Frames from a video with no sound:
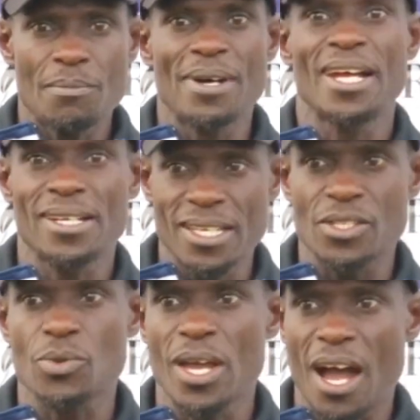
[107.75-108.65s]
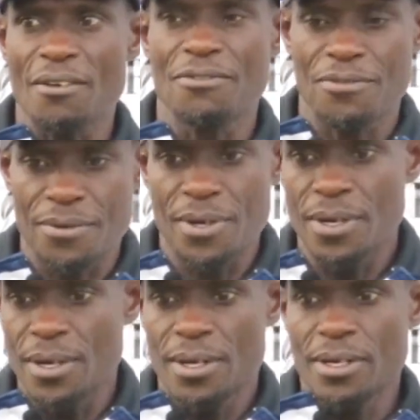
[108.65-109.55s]
but at least we have
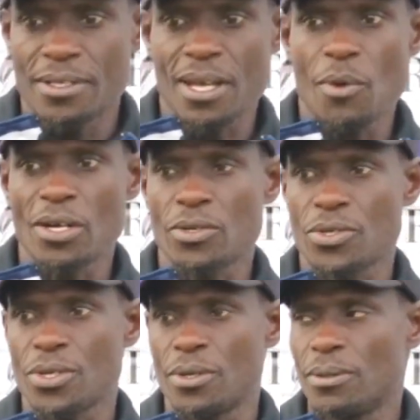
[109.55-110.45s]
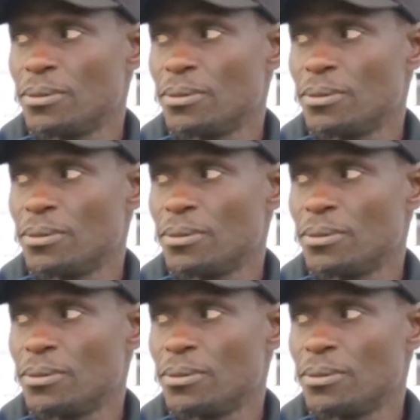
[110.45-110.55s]
someone to show.